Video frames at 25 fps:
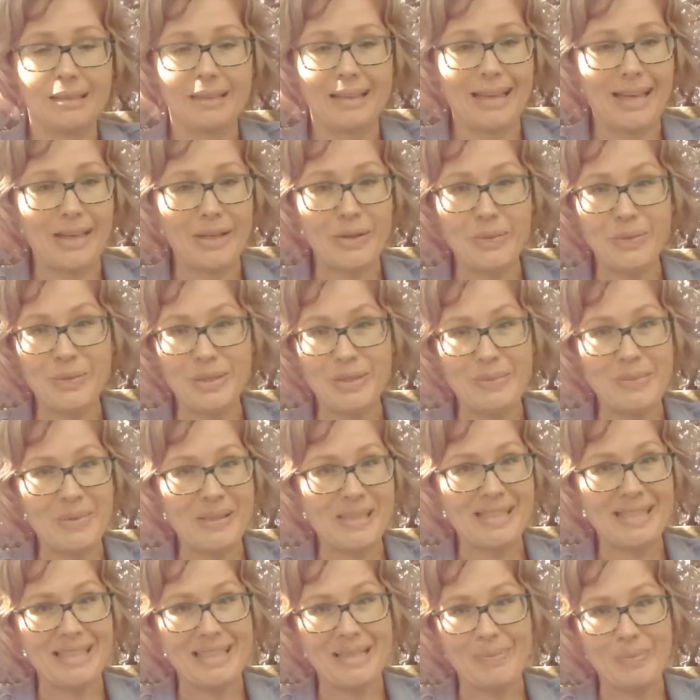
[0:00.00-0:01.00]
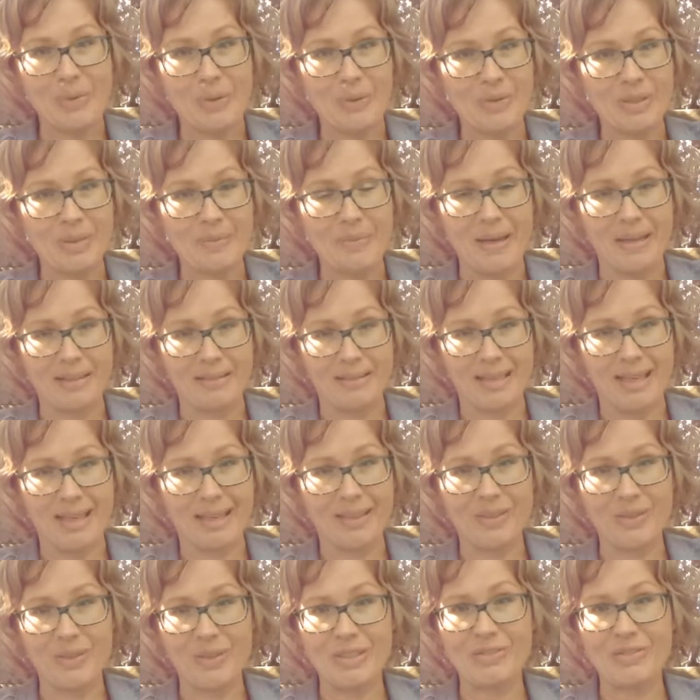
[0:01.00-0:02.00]
I don't really mince any bones about
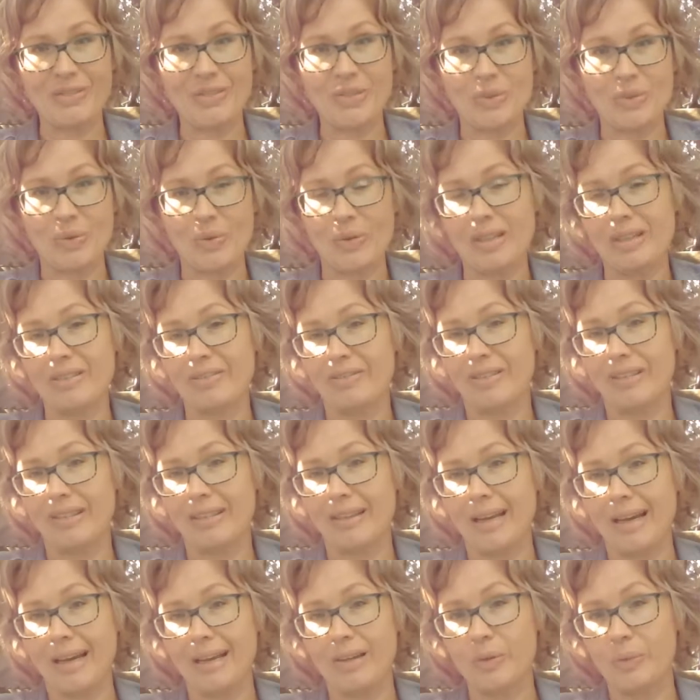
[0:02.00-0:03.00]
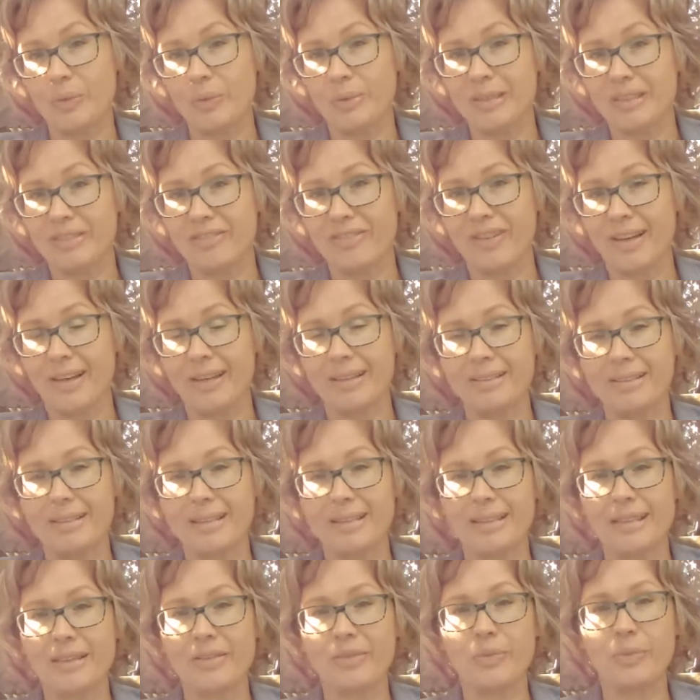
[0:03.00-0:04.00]
that. Grief is grief, and I don't really find
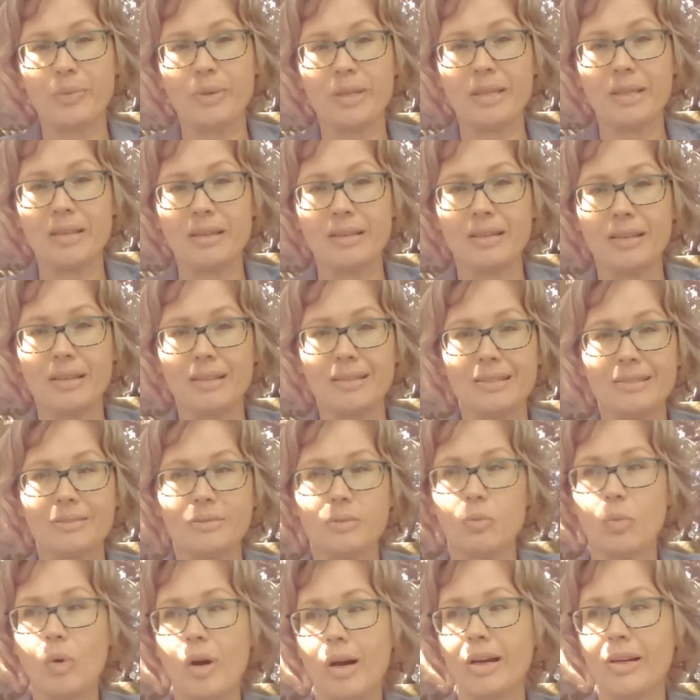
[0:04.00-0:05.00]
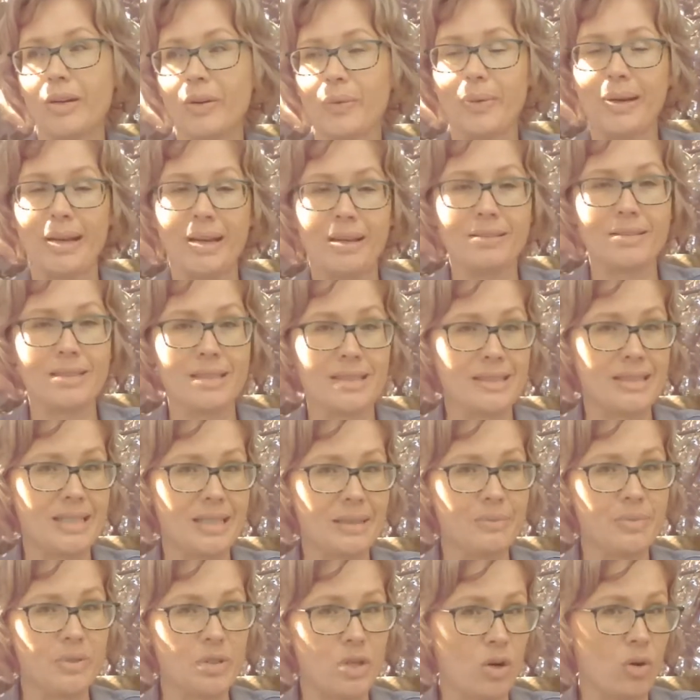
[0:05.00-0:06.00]
that if we walk around and
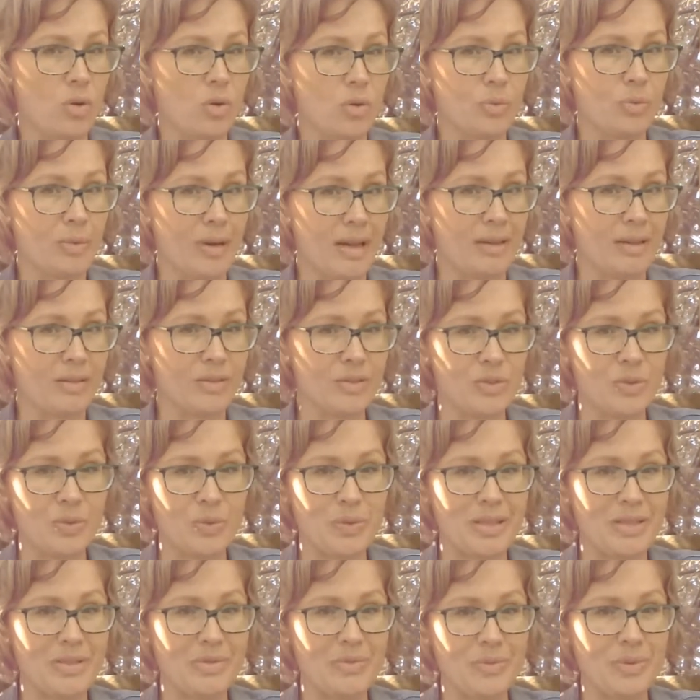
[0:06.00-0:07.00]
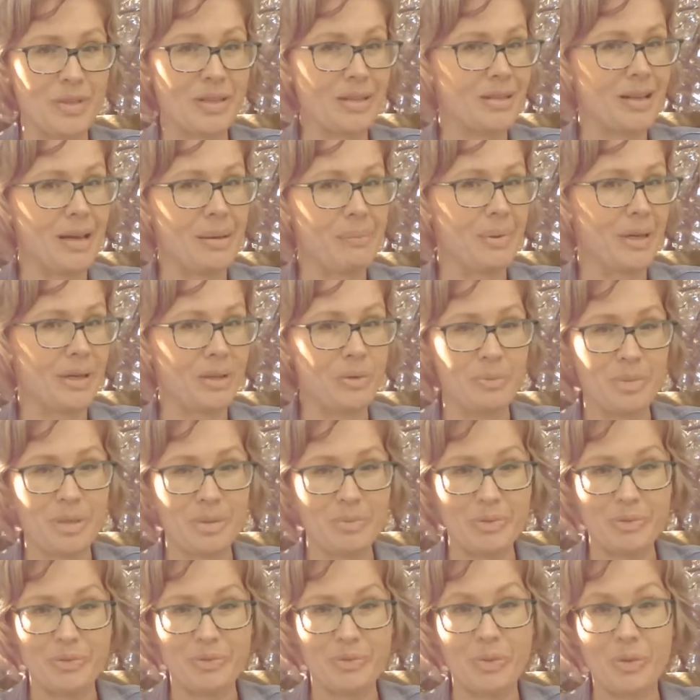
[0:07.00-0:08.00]
tiptoe around grief, we are not better
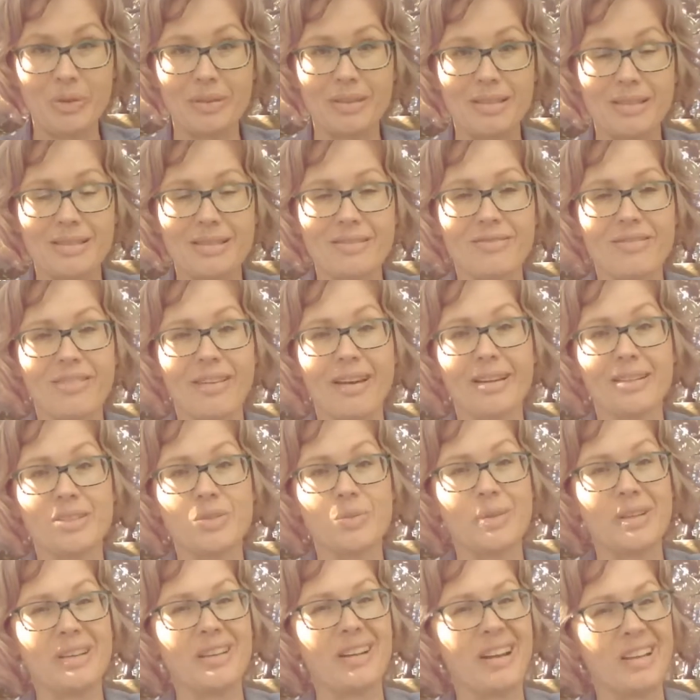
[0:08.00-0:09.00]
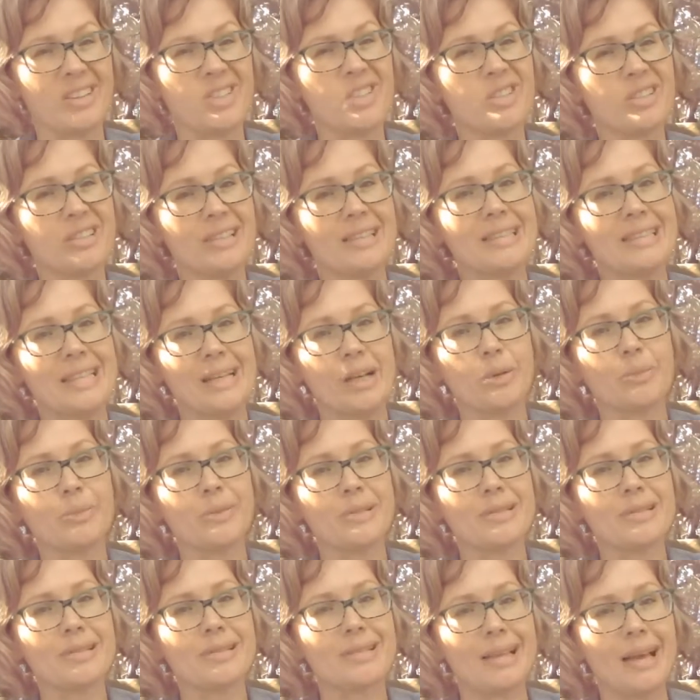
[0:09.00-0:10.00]
people for this. In fact, we are actually a
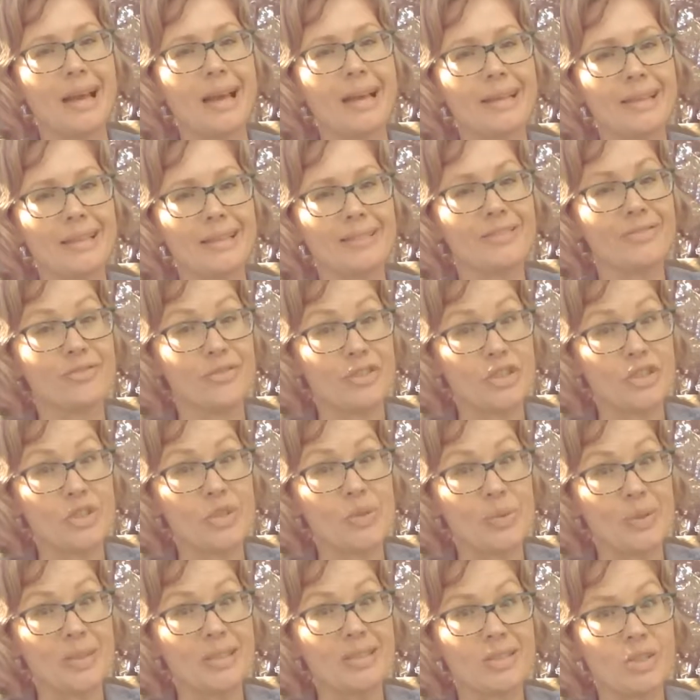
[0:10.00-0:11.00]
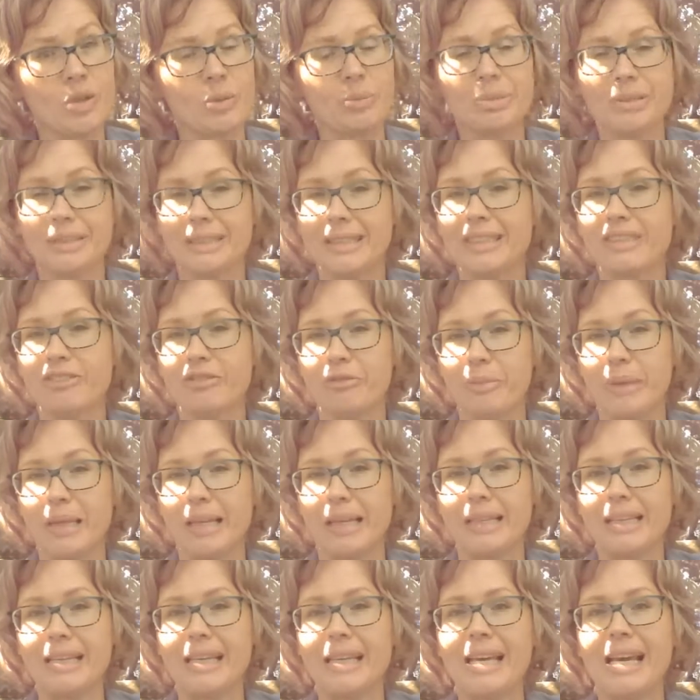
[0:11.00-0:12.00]
terrible society for doing so, believe
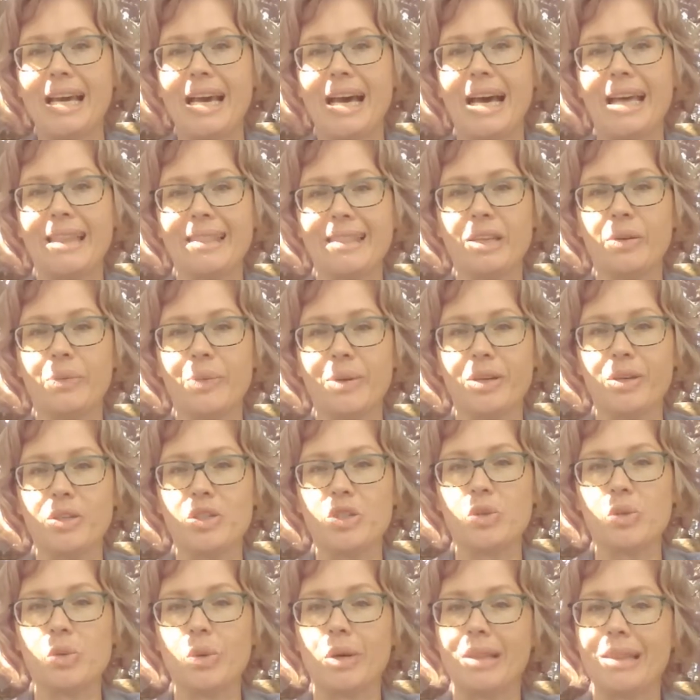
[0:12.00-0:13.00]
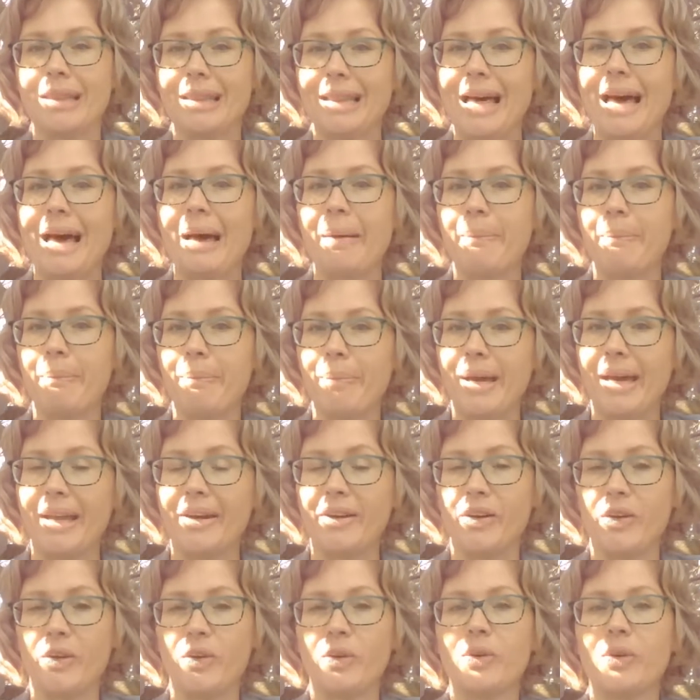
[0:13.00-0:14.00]
me. I think we could do a lot
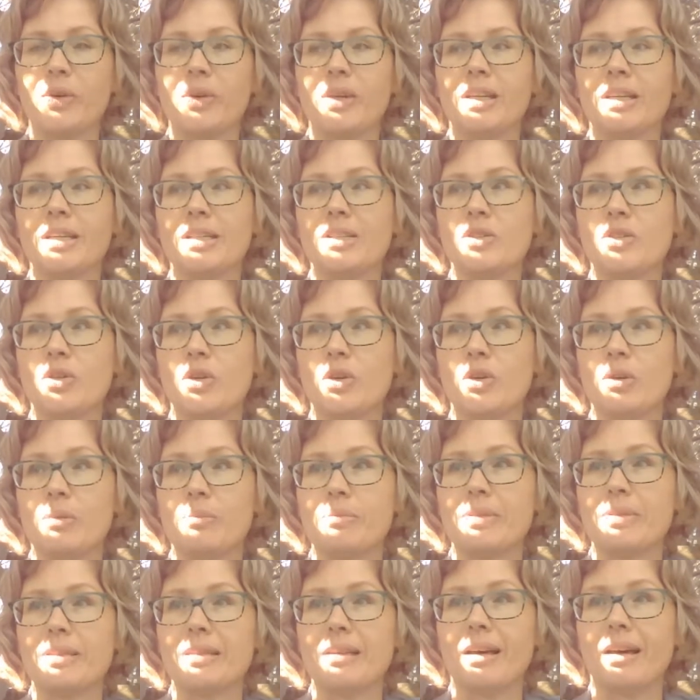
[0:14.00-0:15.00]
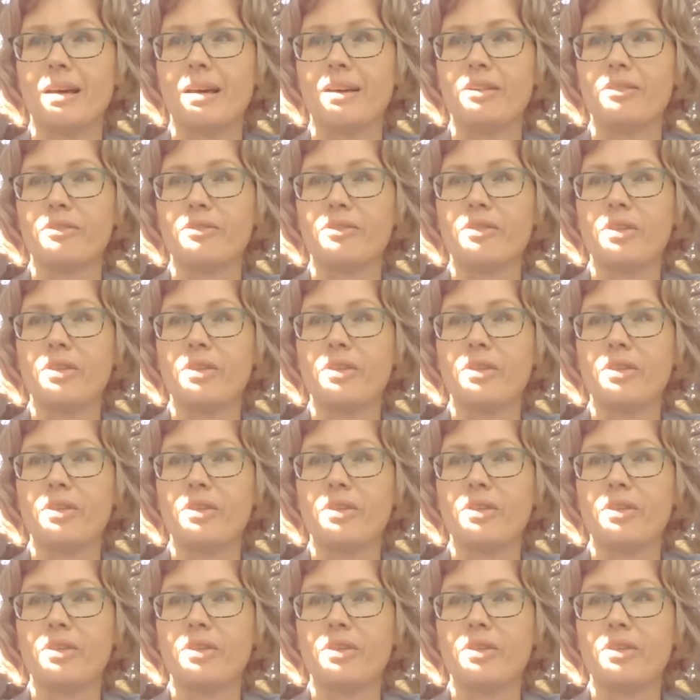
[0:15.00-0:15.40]
better in terms of